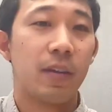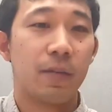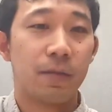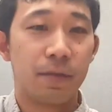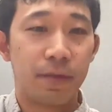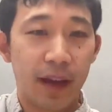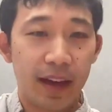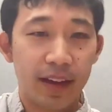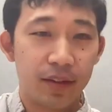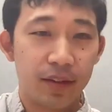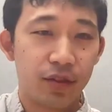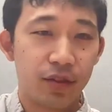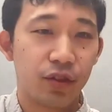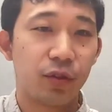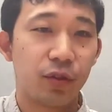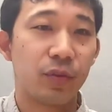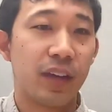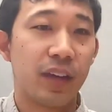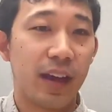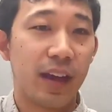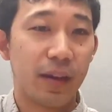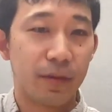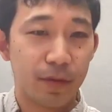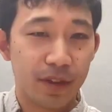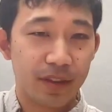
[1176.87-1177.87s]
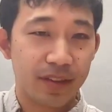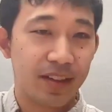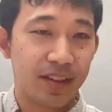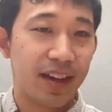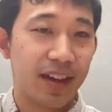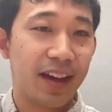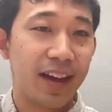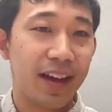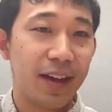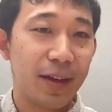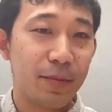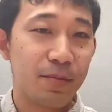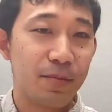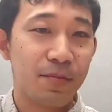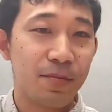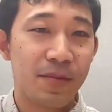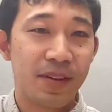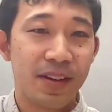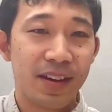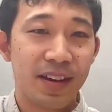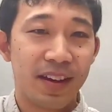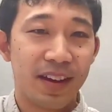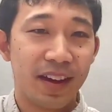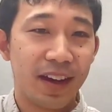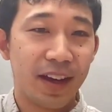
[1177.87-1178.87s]
fine tune every time
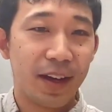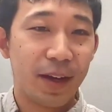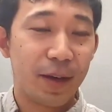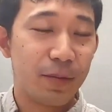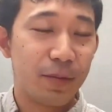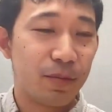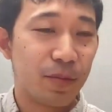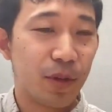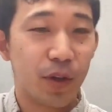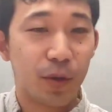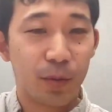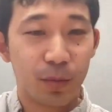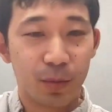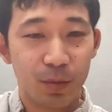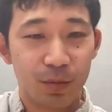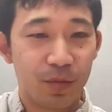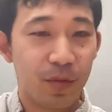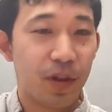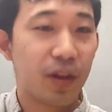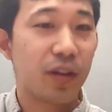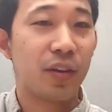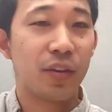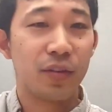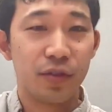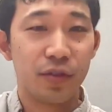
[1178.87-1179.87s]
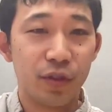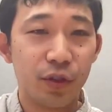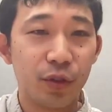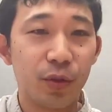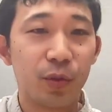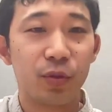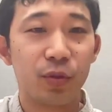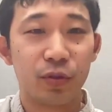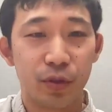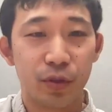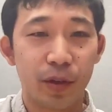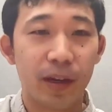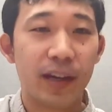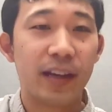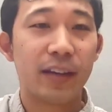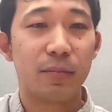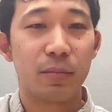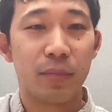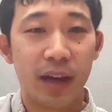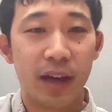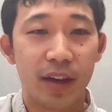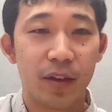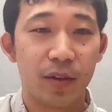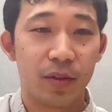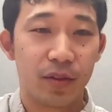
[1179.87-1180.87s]
a new great
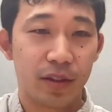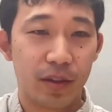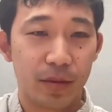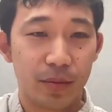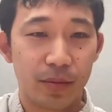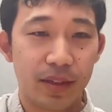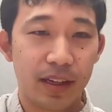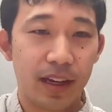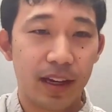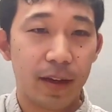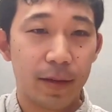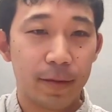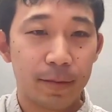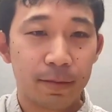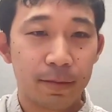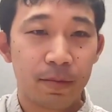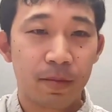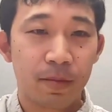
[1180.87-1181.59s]
model comes out.